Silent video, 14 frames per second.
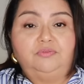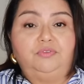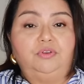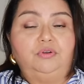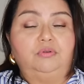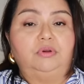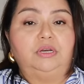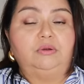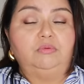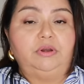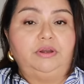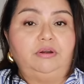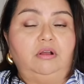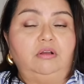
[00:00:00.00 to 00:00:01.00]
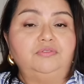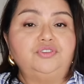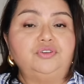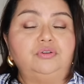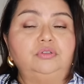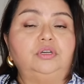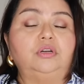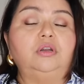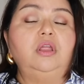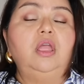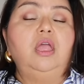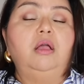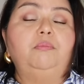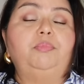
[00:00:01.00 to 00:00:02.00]
if you don't want to wear it off shoulder,
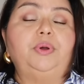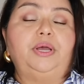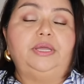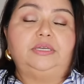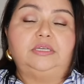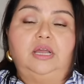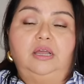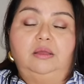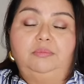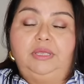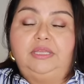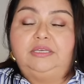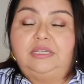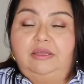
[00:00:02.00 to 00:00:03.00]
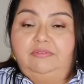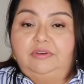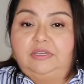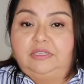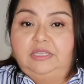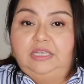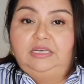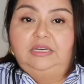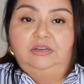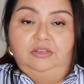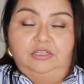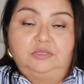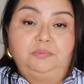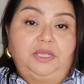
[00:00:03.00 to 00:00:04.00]
but um, it definitely
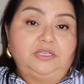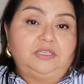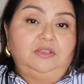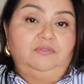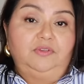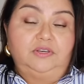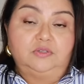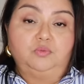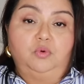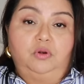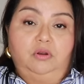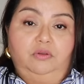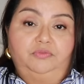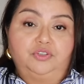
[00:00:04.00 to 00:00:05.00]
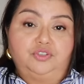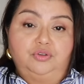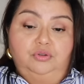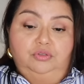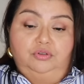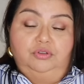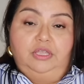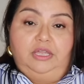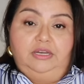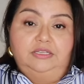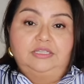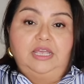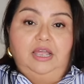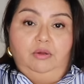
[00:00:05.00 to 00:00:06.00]
looks best if it is worn off the shoulder. That
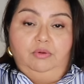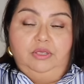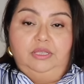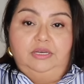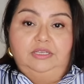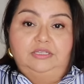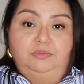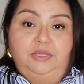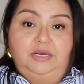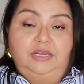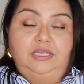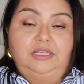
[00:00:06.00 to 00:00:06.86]
is how it has been